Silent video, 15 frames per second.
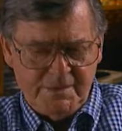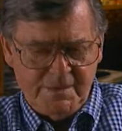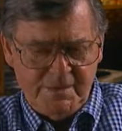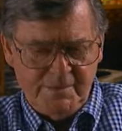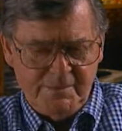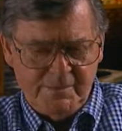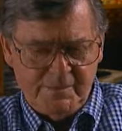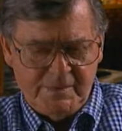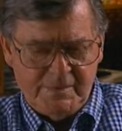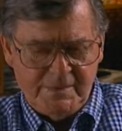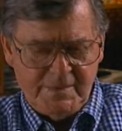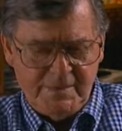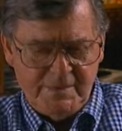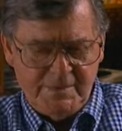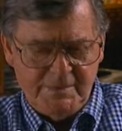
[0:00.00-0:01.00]
name will
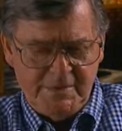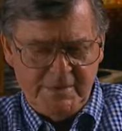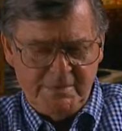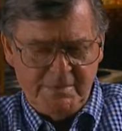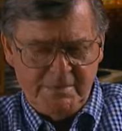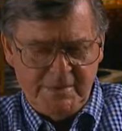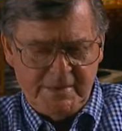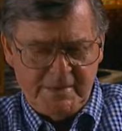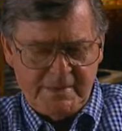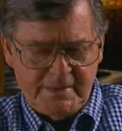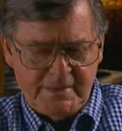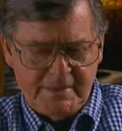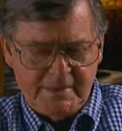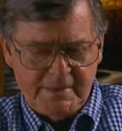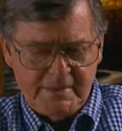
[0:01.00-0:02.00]
take me a
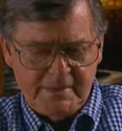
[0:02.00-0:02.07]
minute.